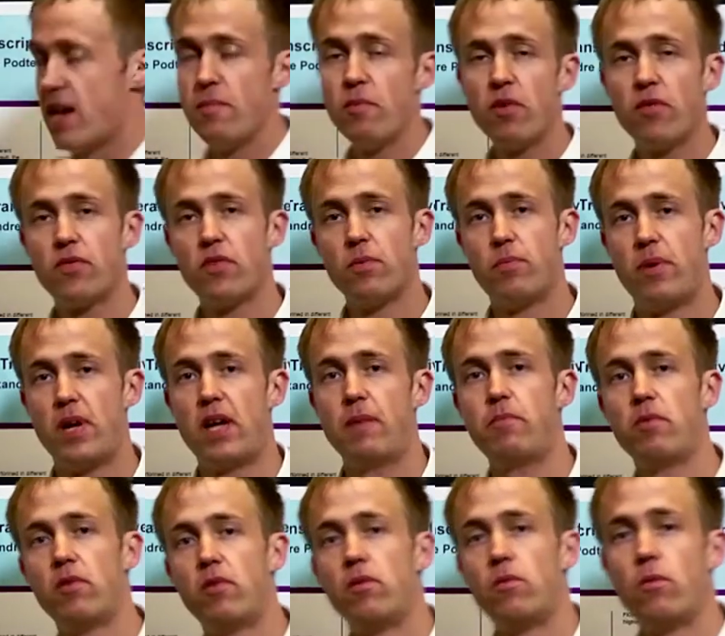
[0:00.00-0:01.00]
aim of the
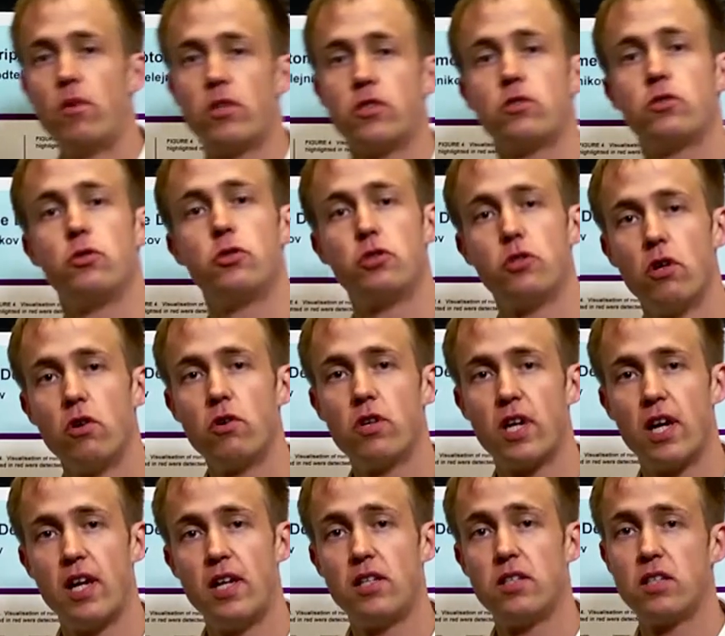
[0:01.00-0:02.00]
paper was to
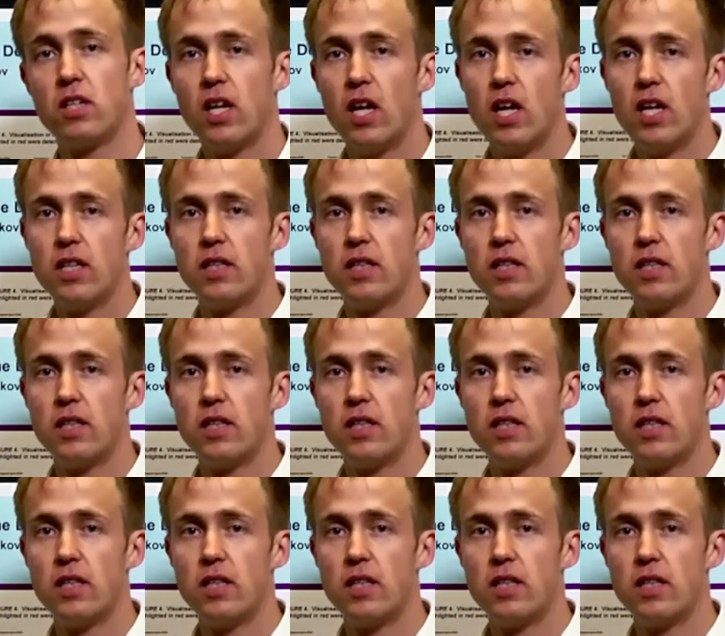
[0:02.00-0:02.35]
showcase